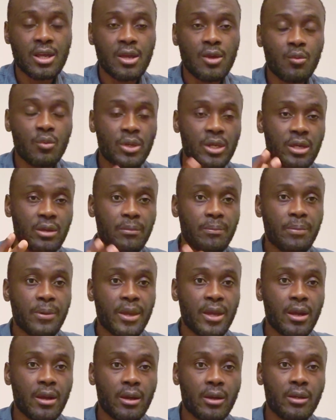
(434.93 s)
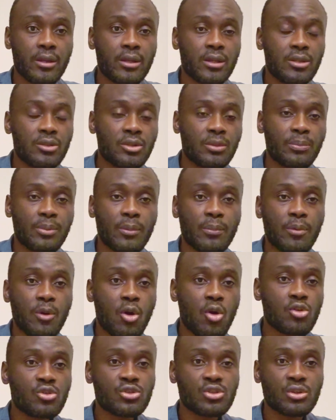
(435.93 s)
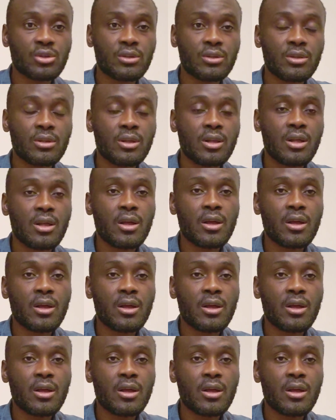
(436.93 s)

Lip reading: We compare the proposal